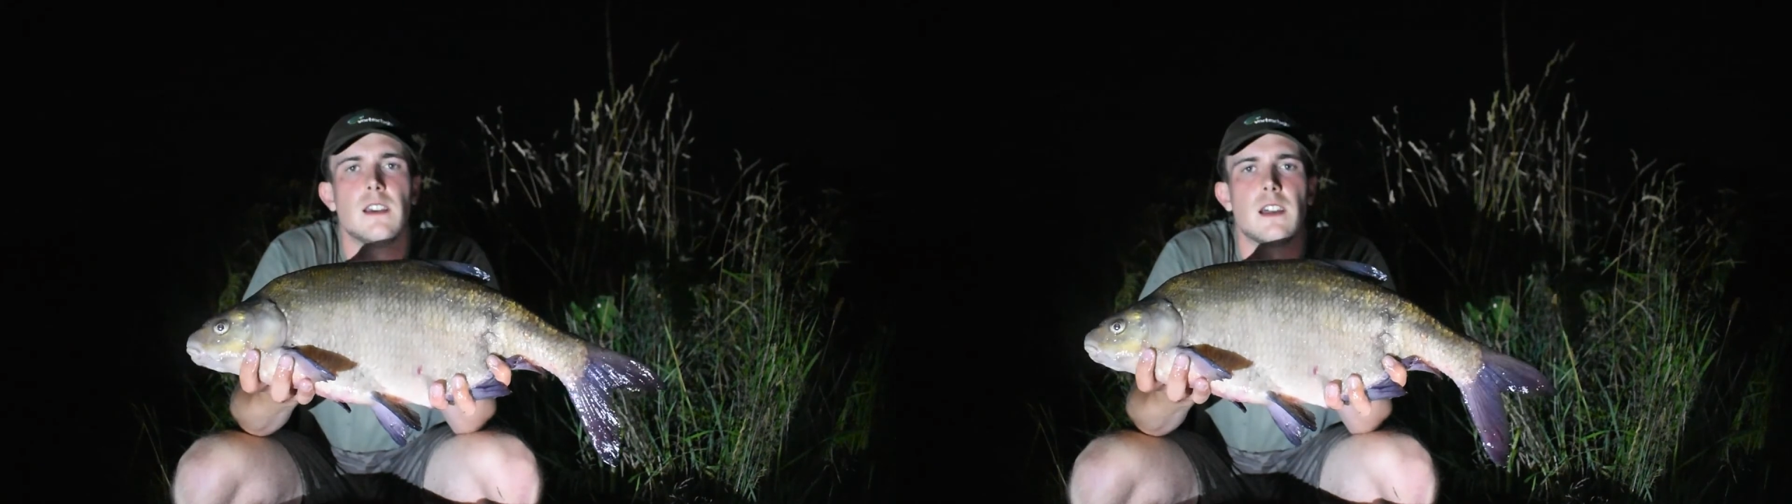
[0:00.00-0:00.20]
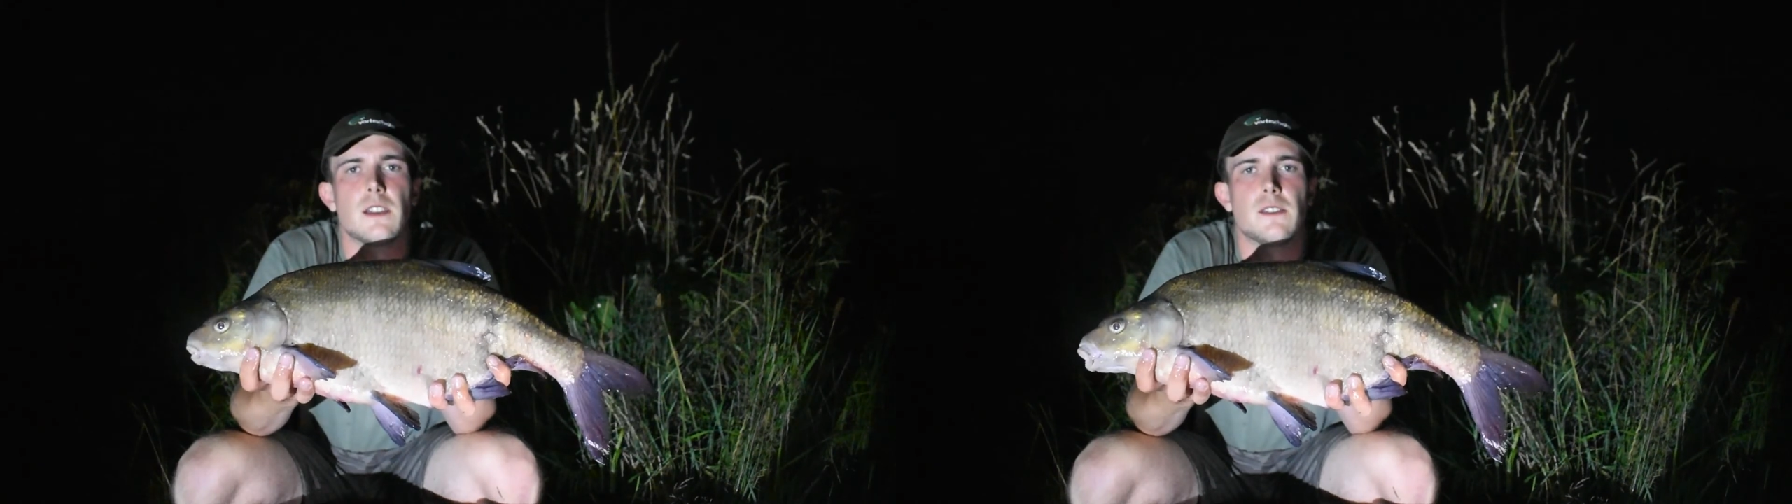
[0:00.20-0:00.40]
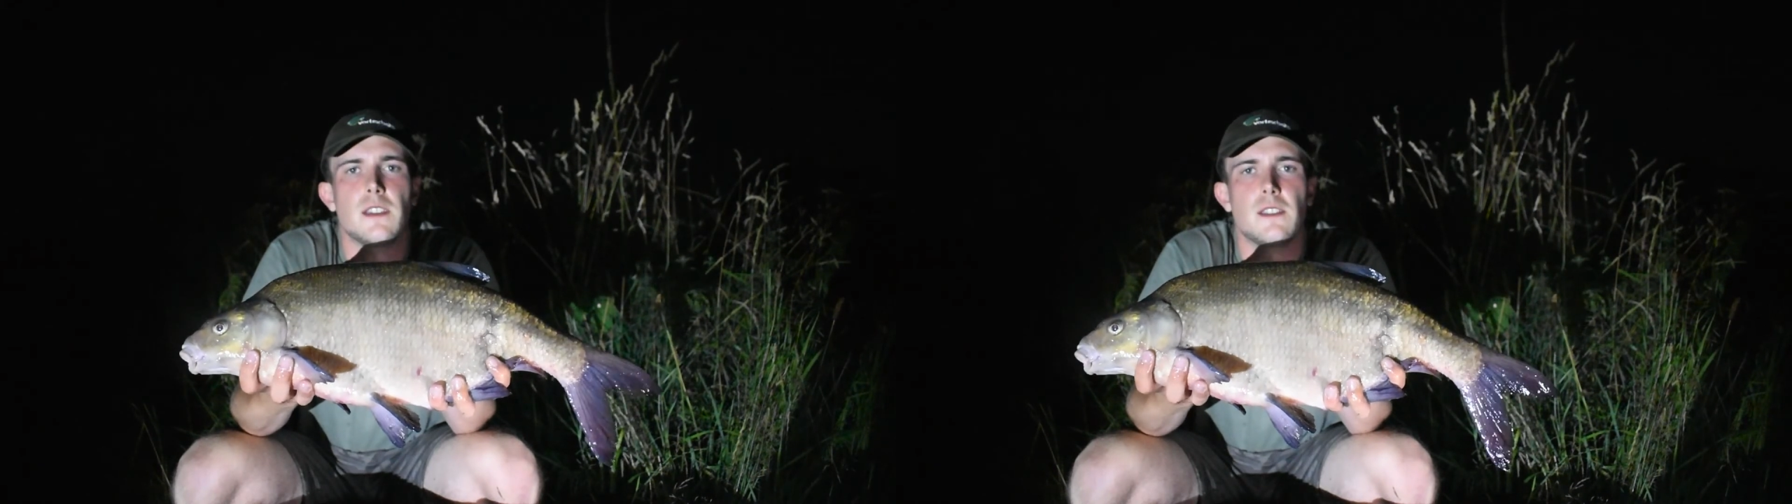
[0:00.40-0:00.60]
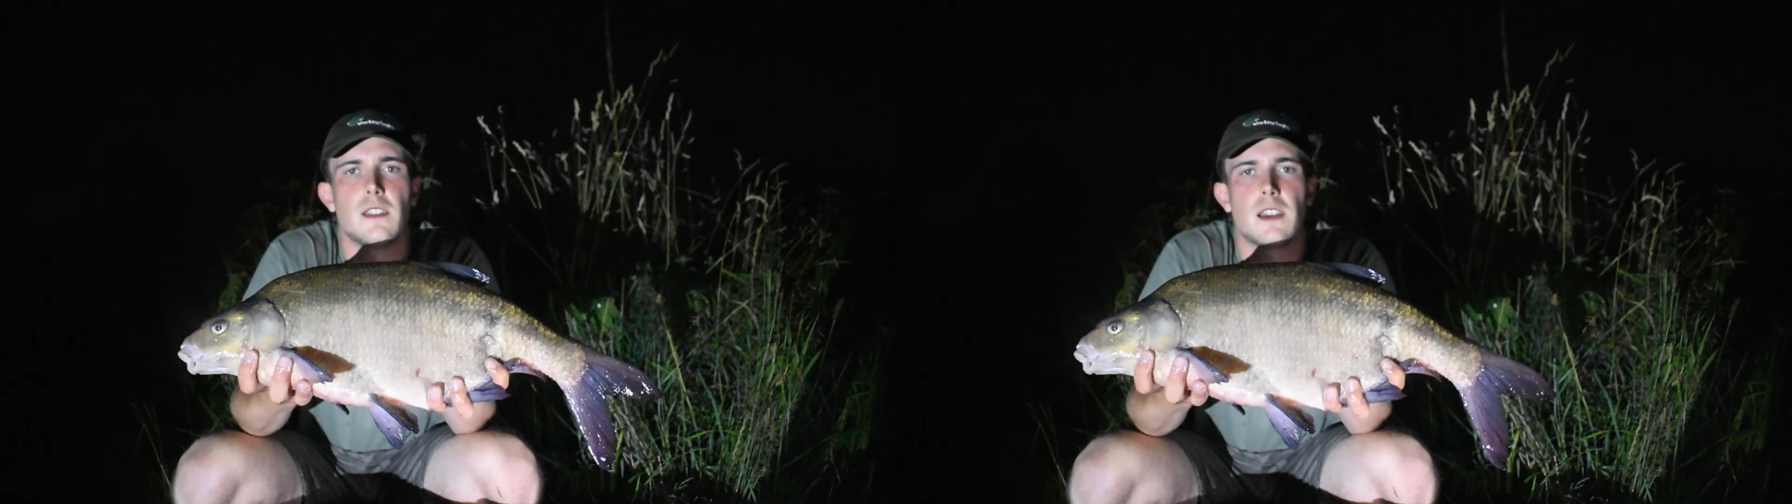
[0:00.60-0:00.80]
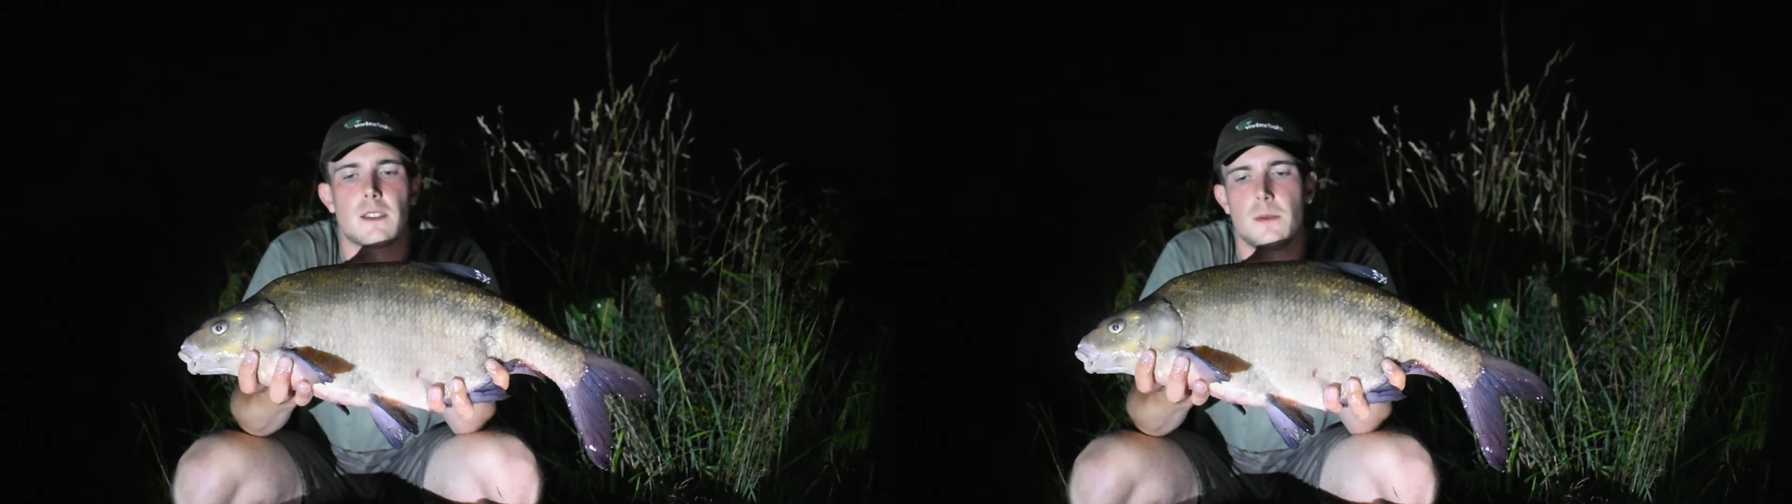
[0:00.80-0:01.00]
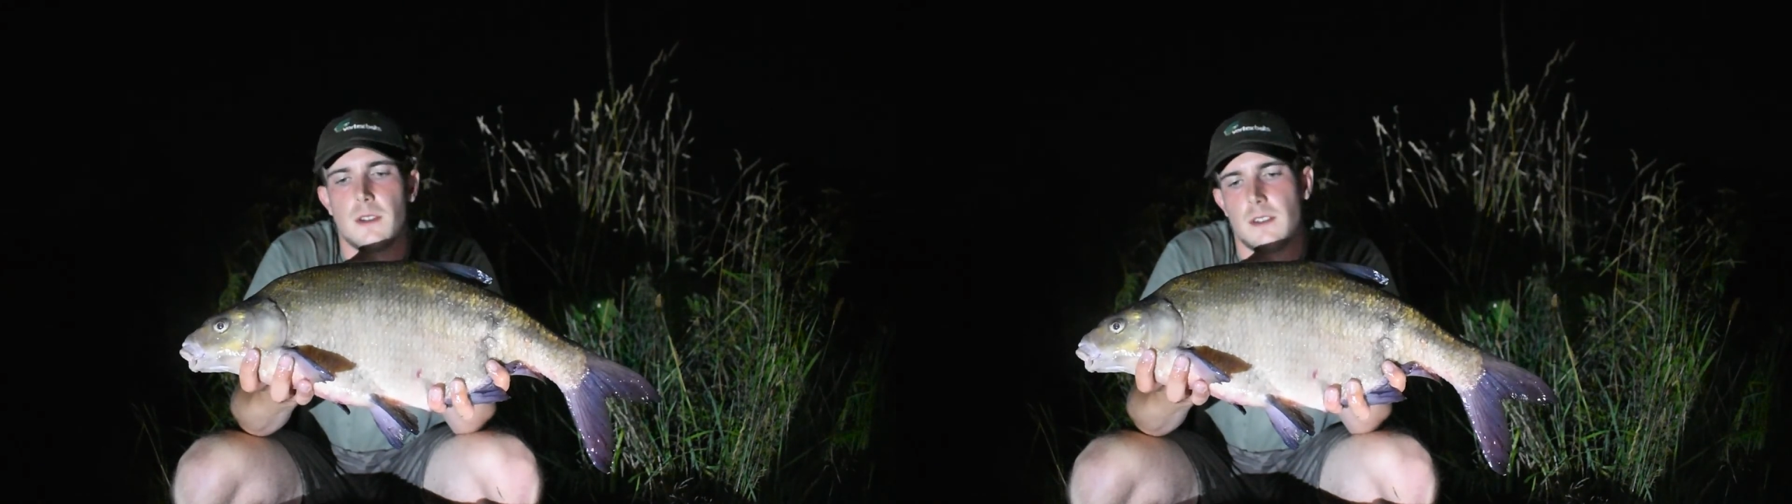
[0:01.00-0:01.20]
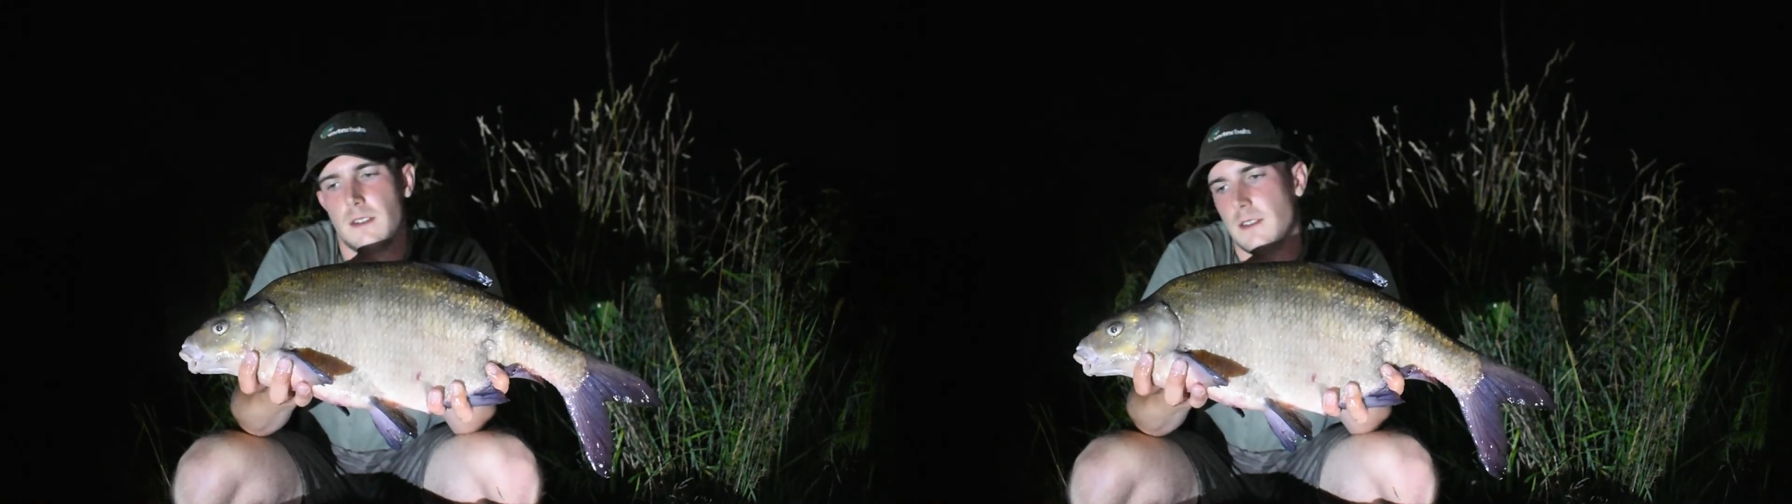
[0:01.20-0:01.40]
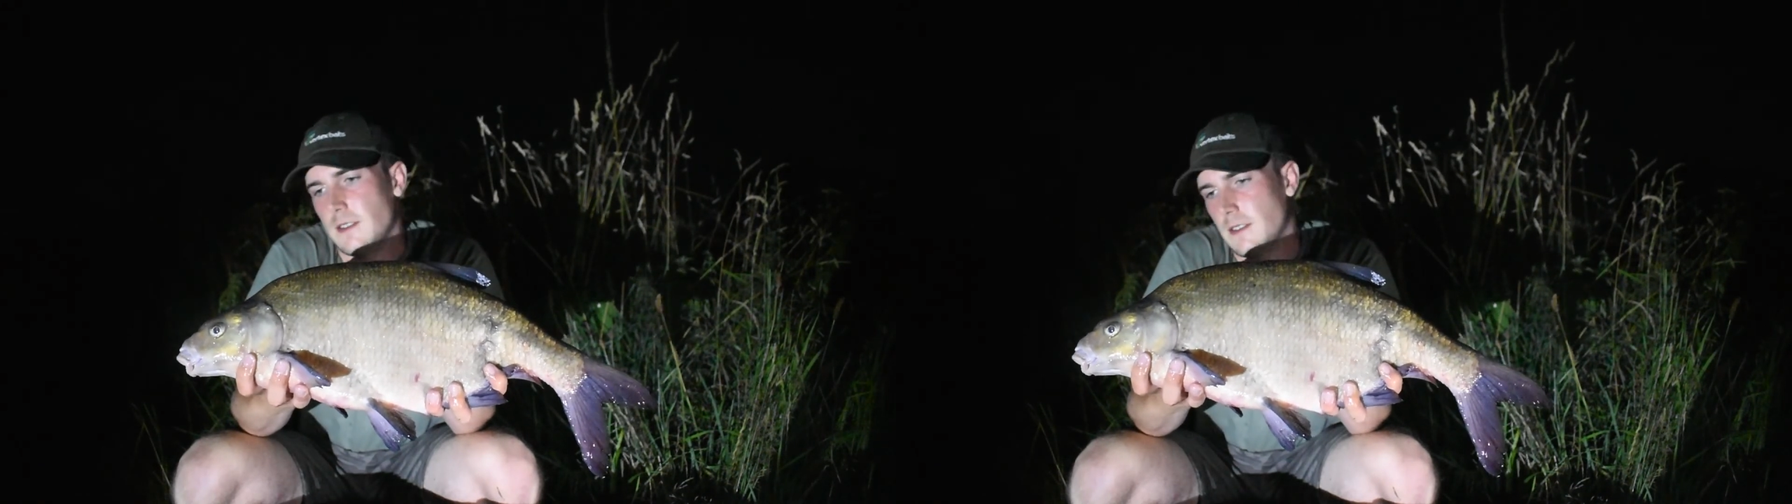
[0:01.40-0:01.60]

and I'll see you in the next one.